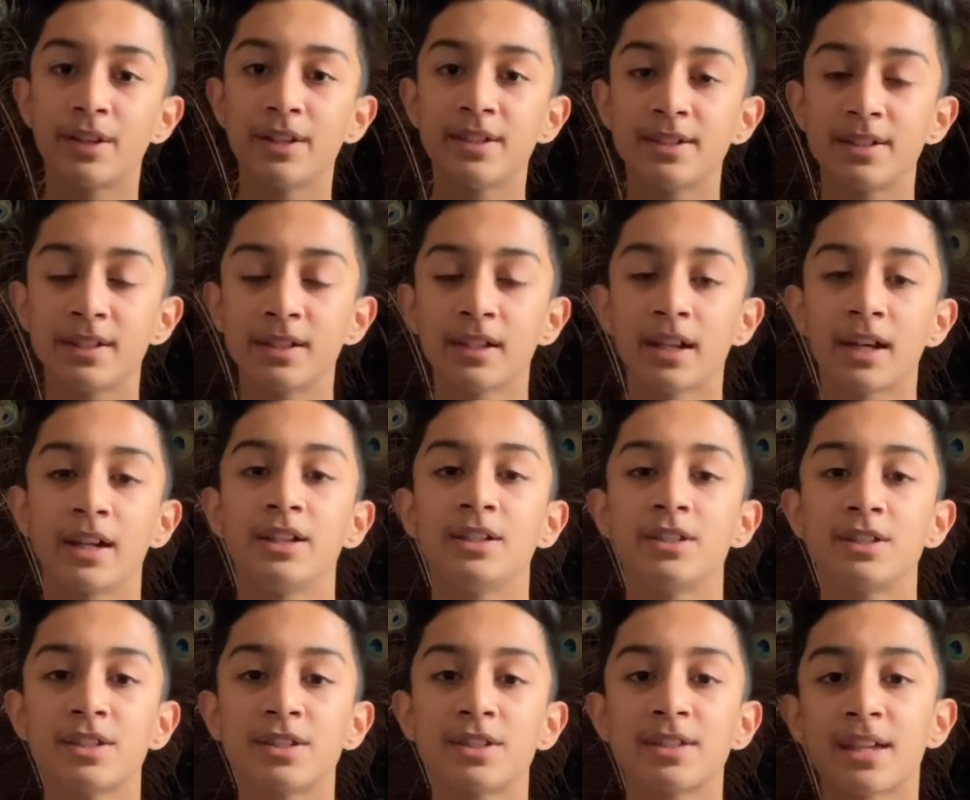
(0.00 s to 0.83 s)
reason,
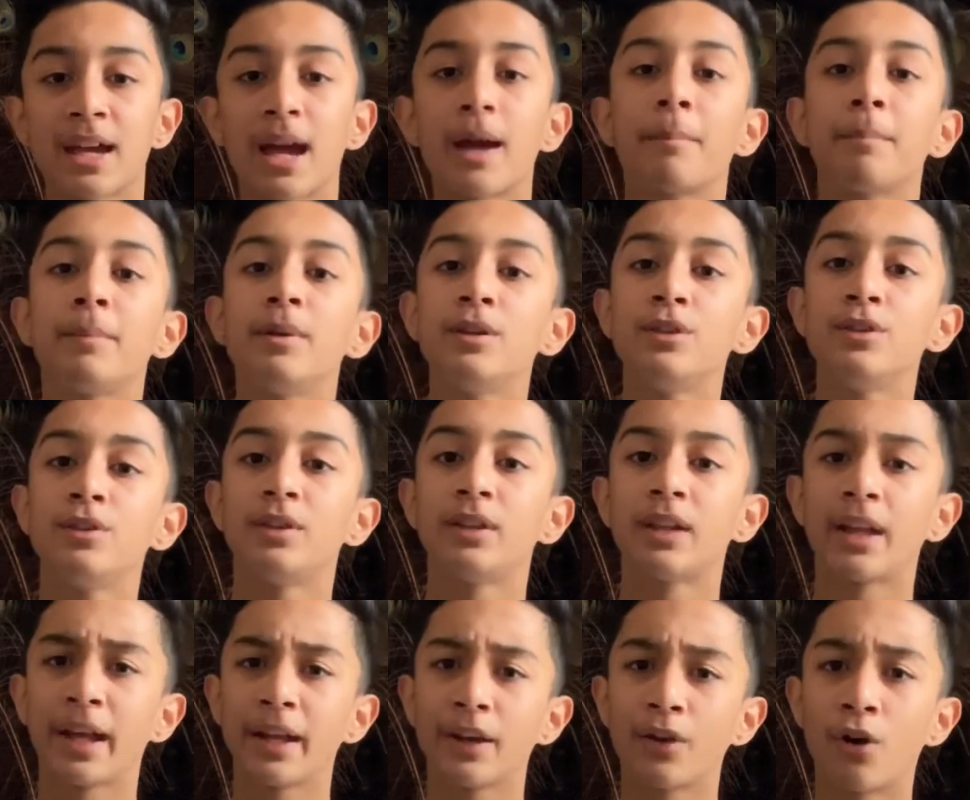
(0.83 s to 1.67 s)
I just happened to
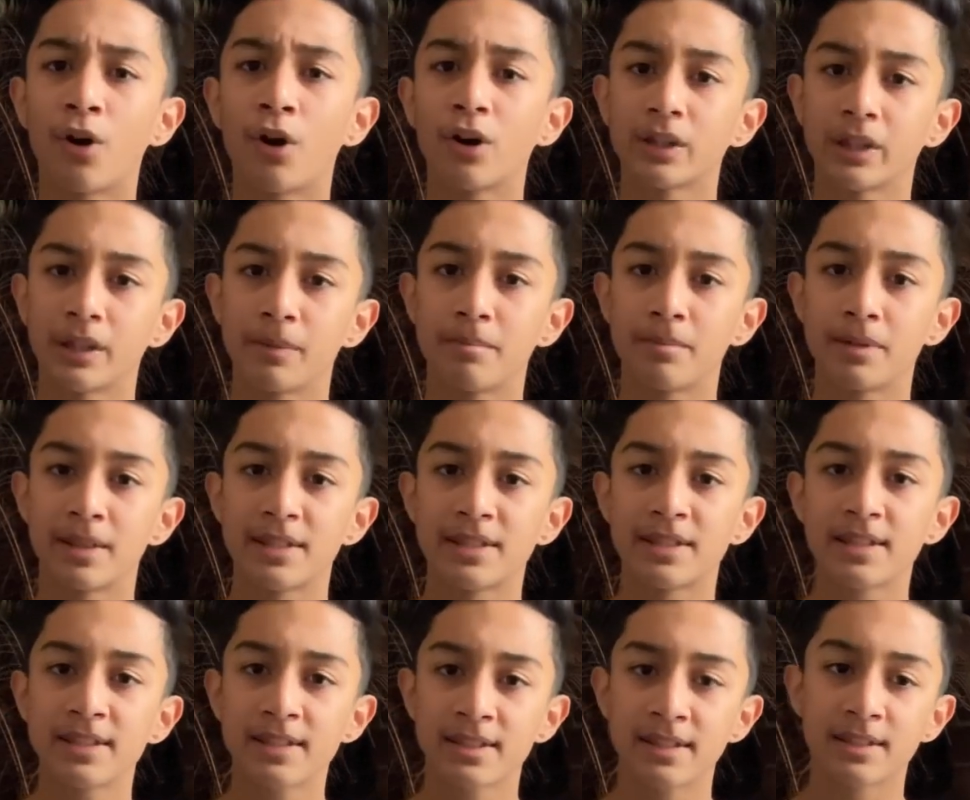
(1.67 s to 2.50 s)
like
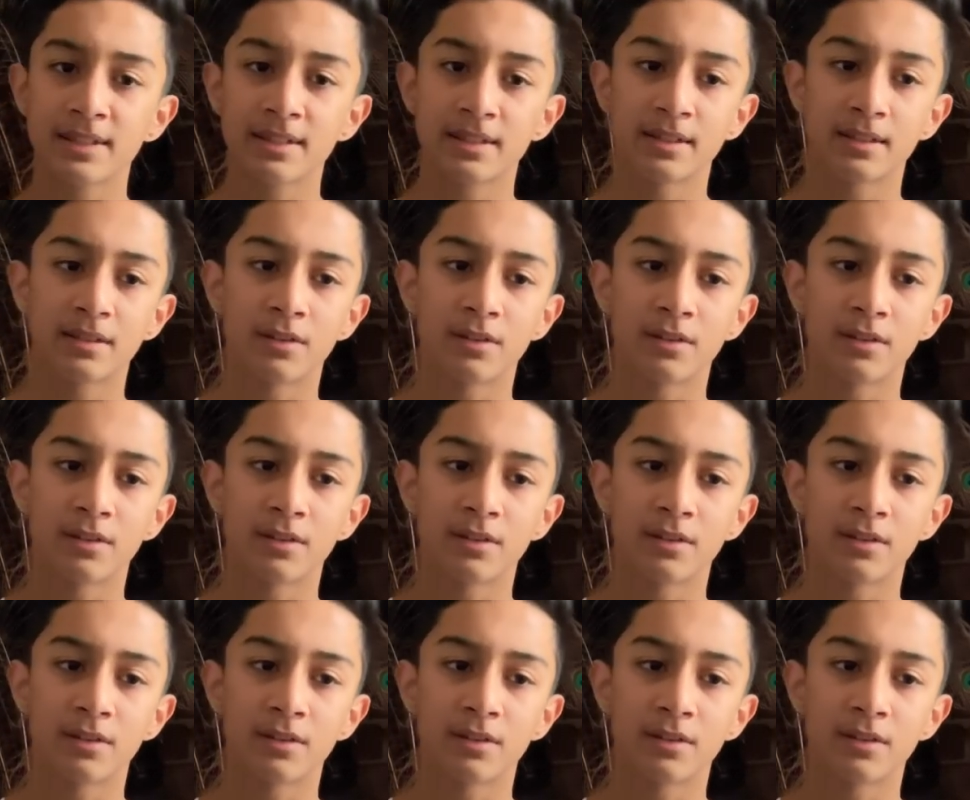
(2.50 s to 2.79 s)
octopuses,